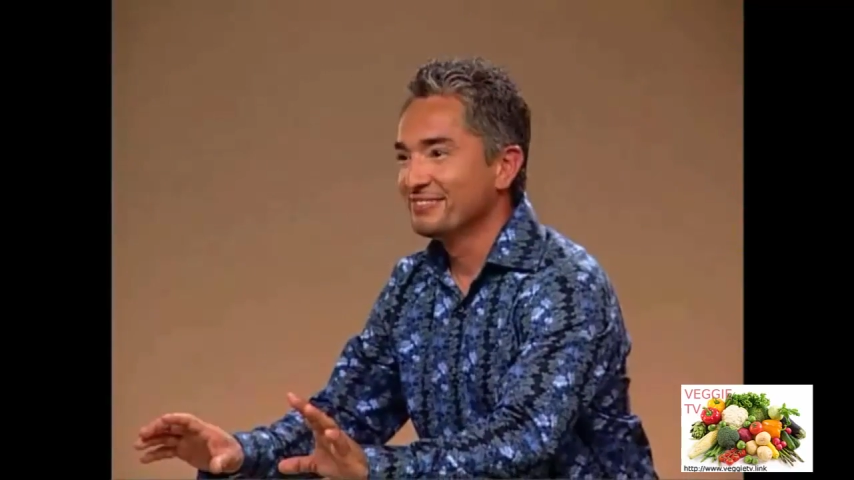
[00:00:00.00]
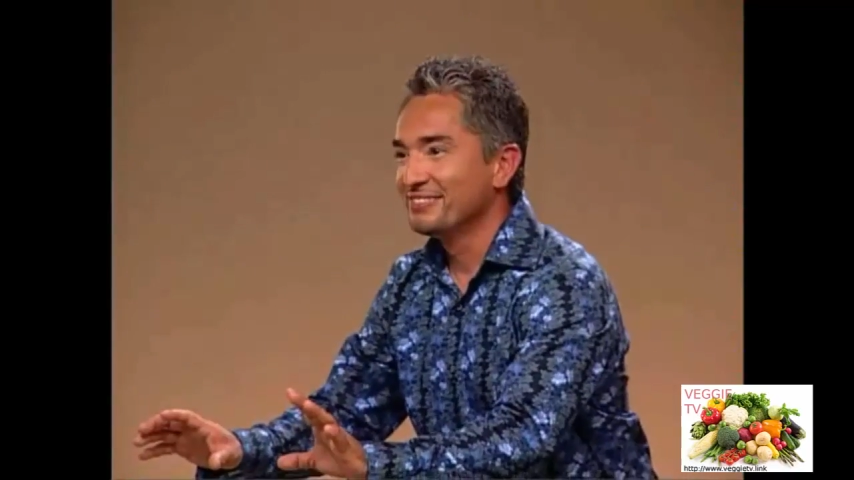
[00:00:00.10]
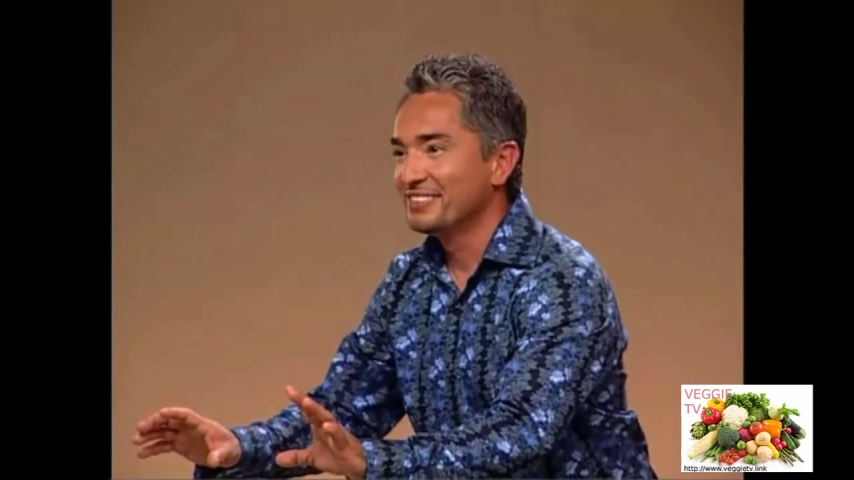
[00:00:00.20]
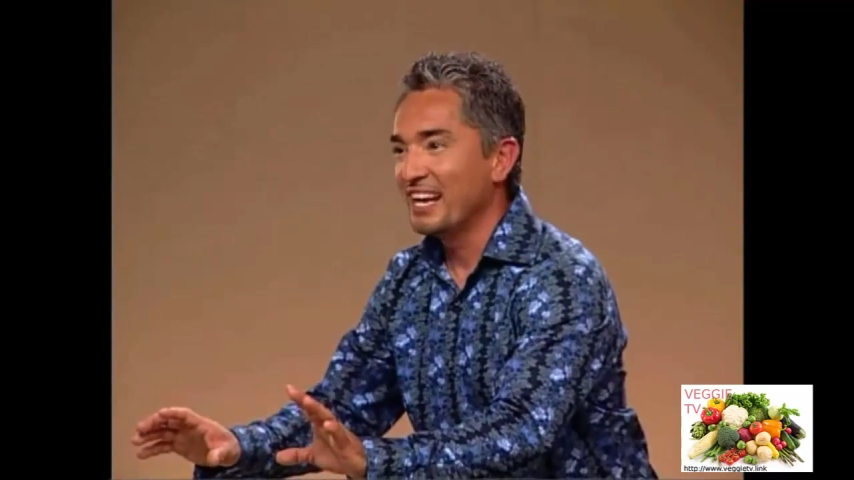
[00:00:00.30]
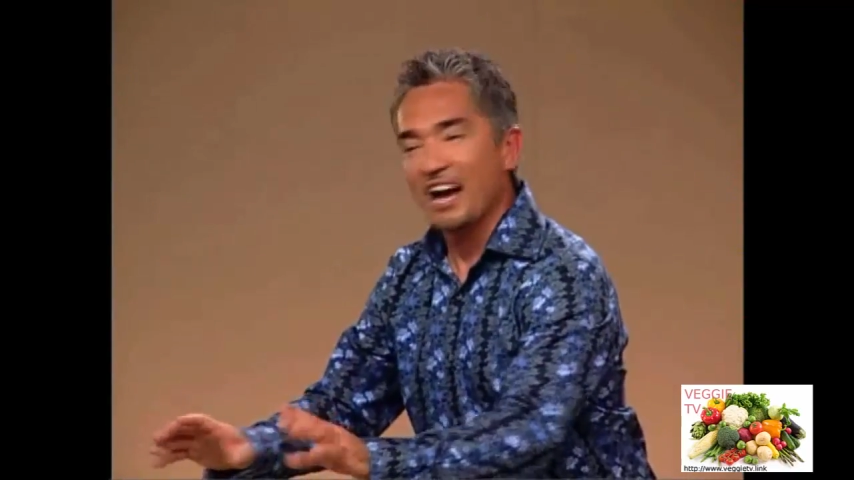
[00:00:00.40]

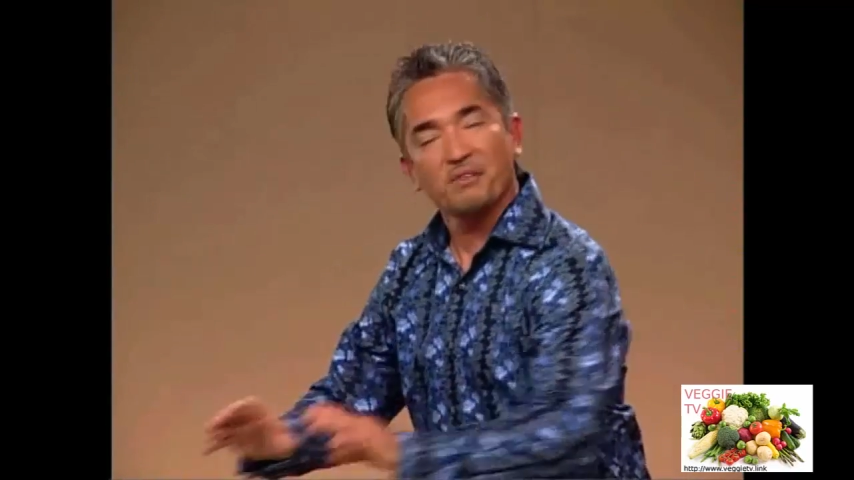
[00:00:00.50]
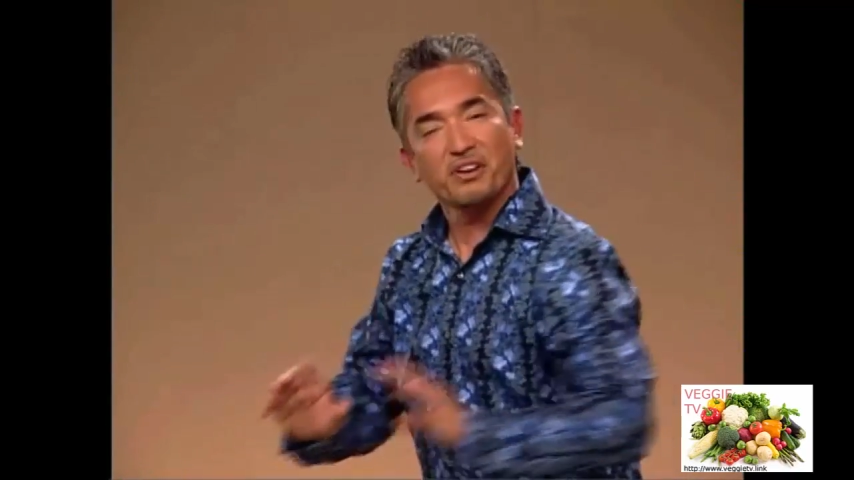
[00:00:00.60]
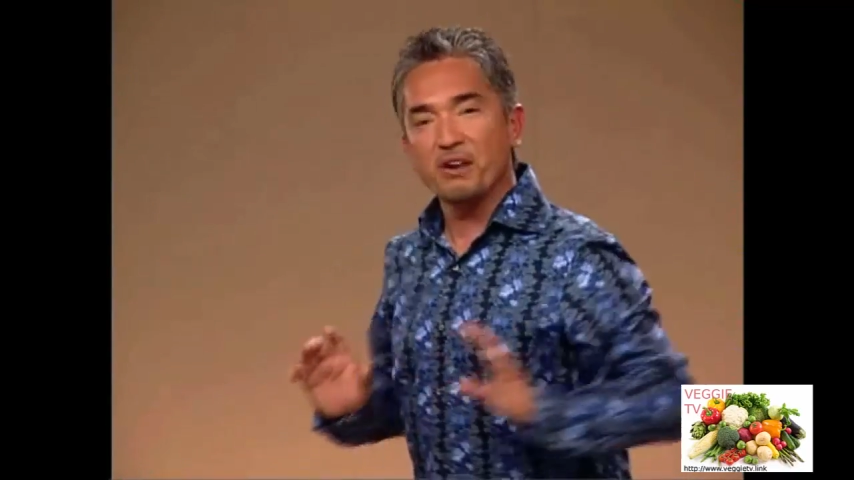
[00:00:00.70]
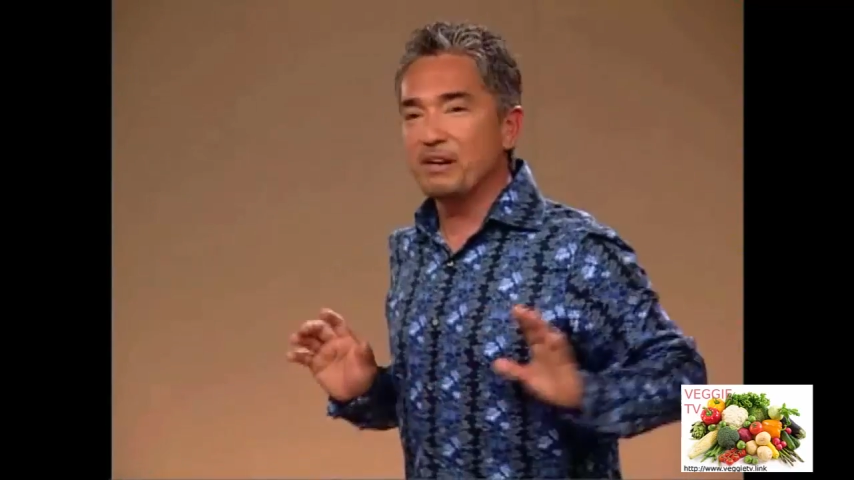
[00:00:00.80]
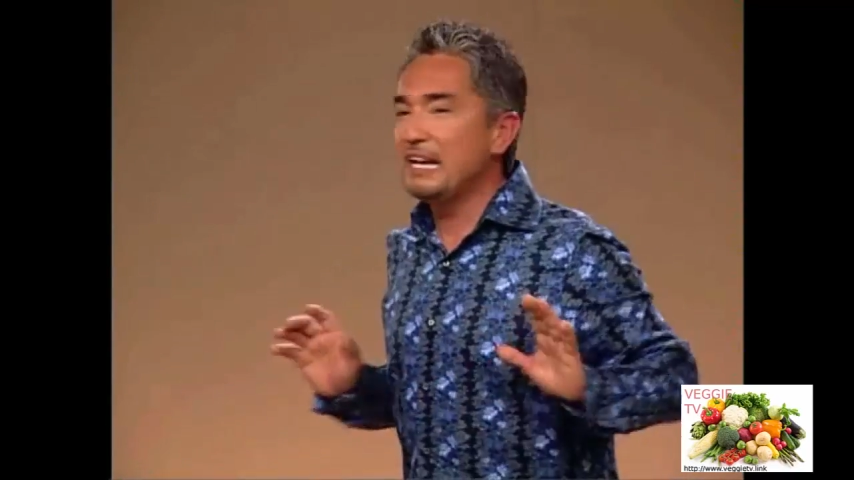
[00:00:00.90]
See, I'm going
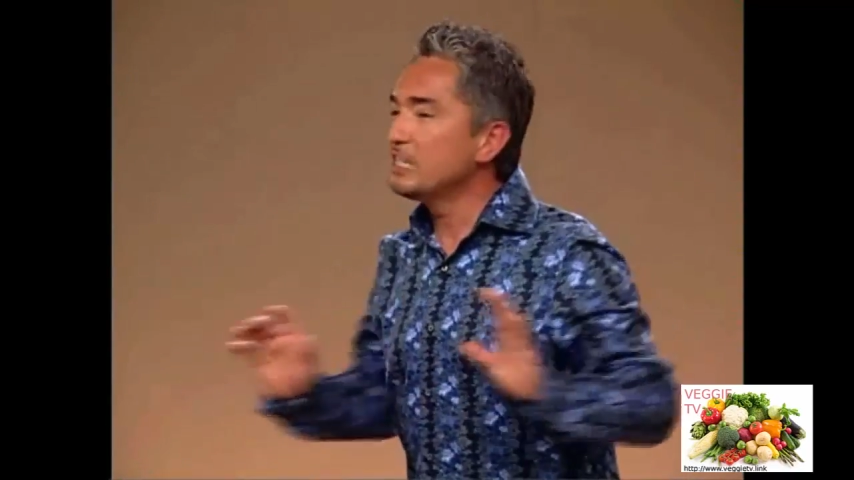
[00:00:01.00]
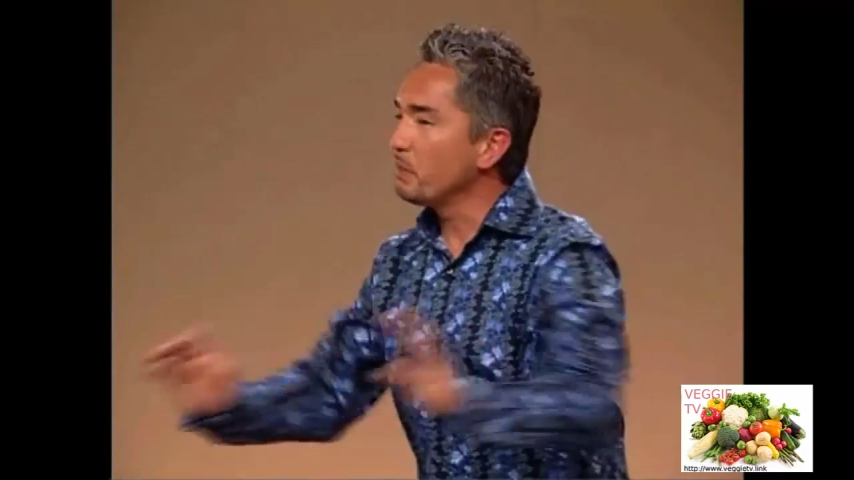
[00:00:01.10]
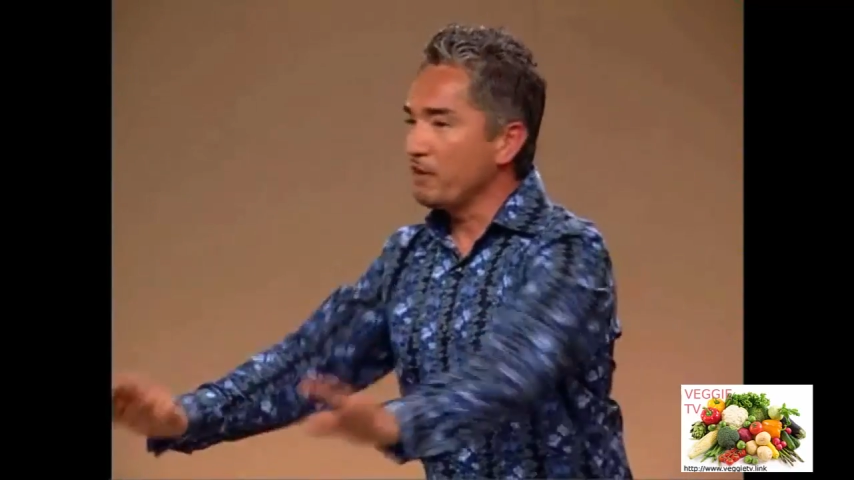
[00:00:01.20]
to release my